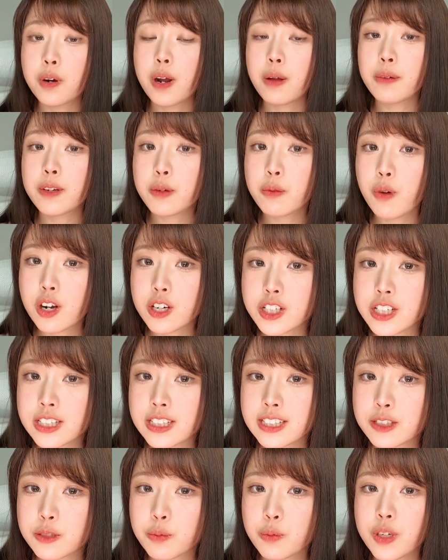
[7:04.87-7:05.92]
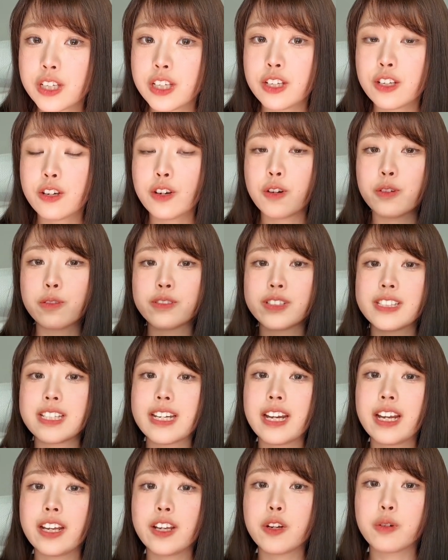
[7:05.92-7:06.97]
probably watching this video
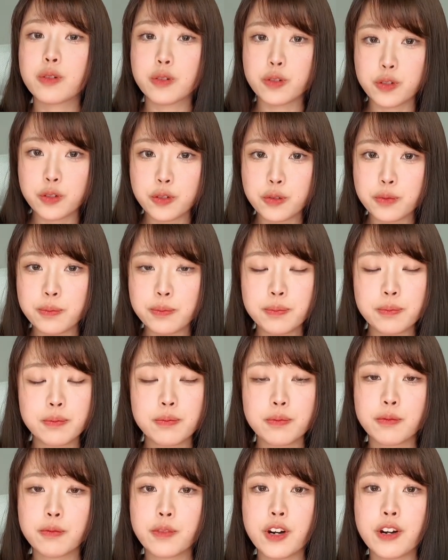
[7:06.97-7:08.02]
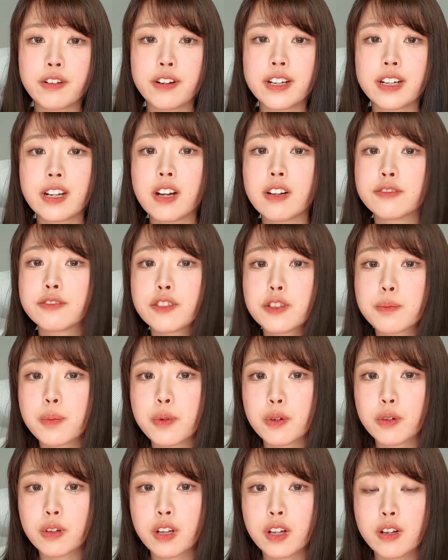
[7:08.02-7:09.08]
sitting in your room, wearing comfortable
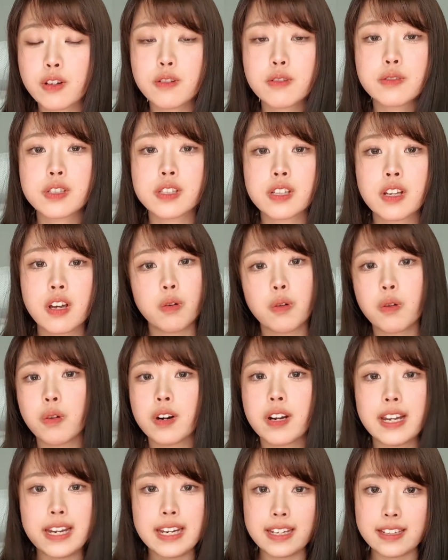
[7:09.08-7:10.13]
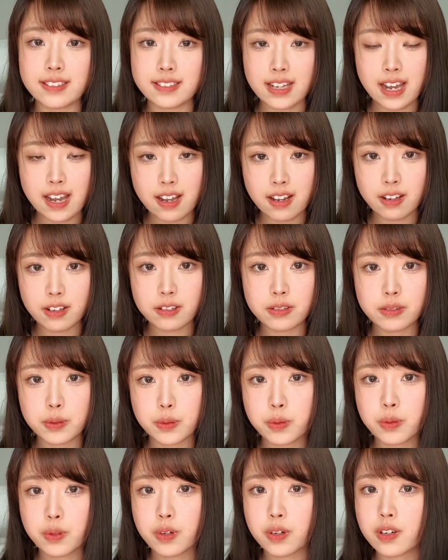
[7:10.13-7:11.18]
clothes, or laying down,
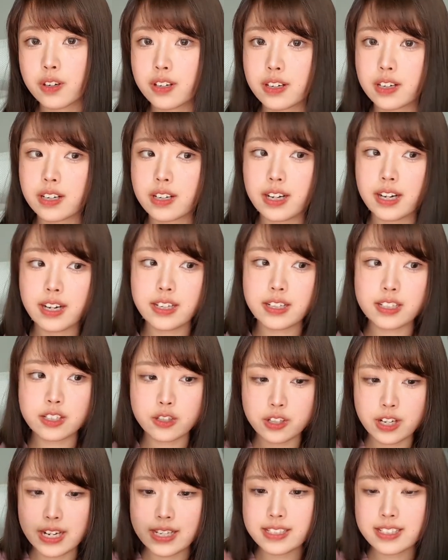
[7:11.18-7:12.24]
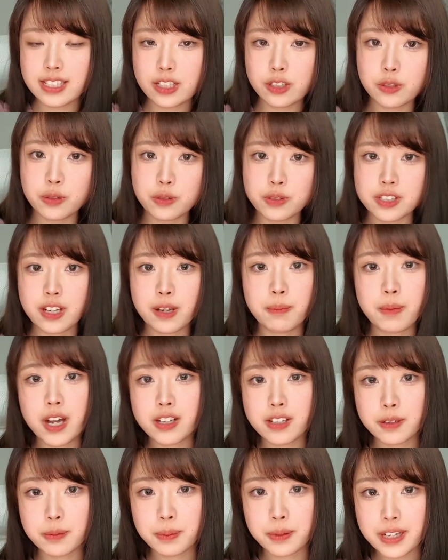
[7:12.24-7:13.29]
or in a transit to some
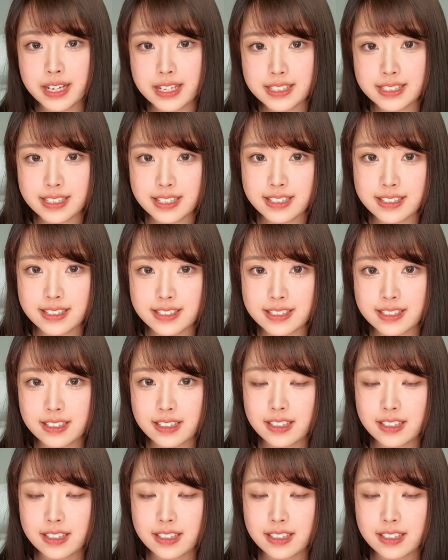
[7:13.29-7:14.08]
other places.